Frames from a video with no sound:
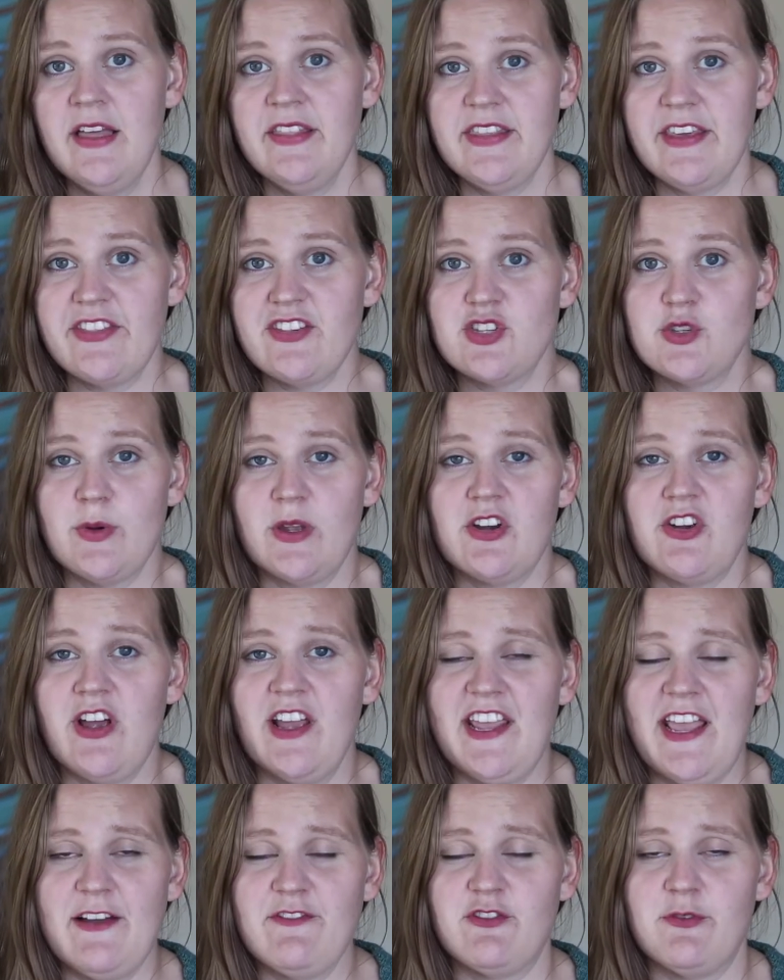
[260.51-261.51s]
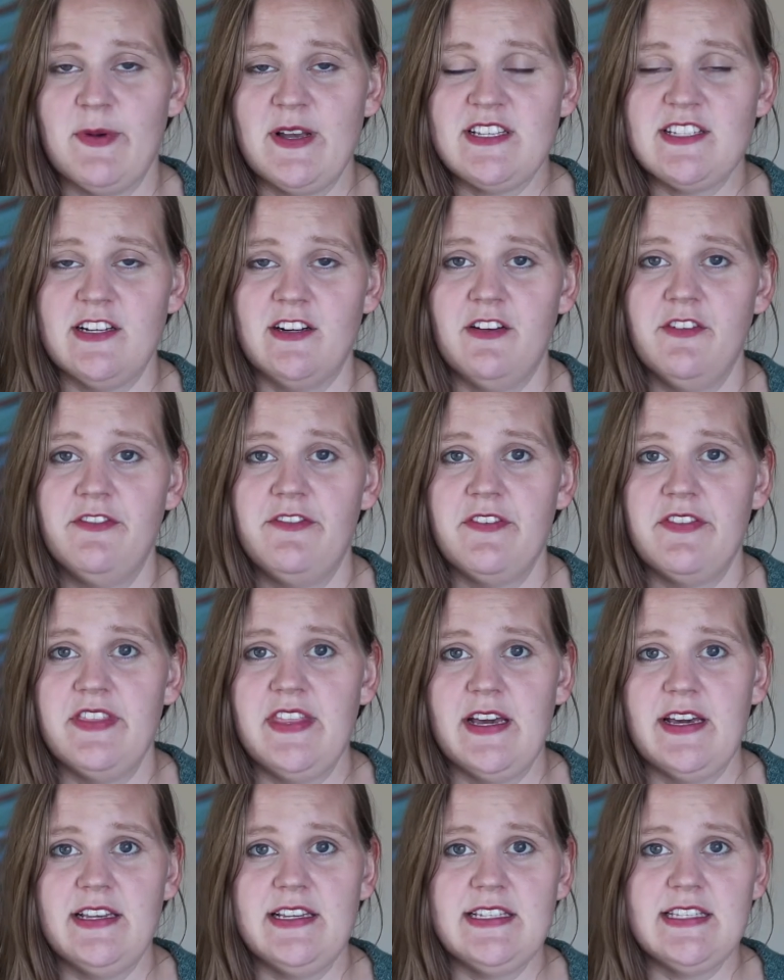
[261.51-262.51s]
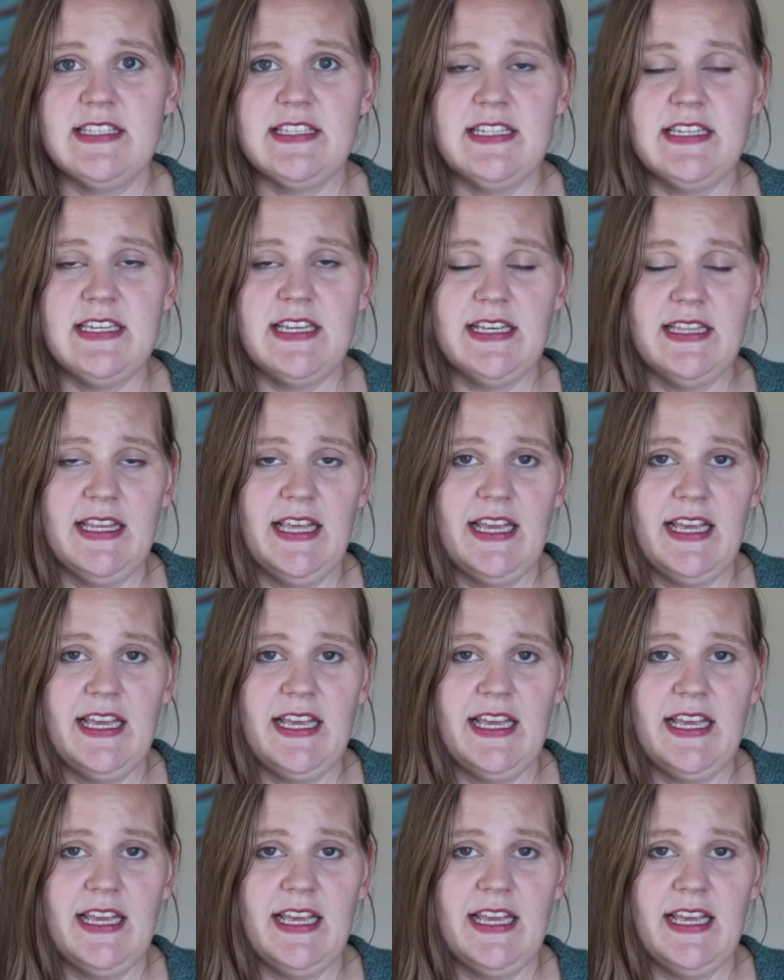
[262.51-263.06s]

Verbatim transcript: The other sweater I kept for myself that is knit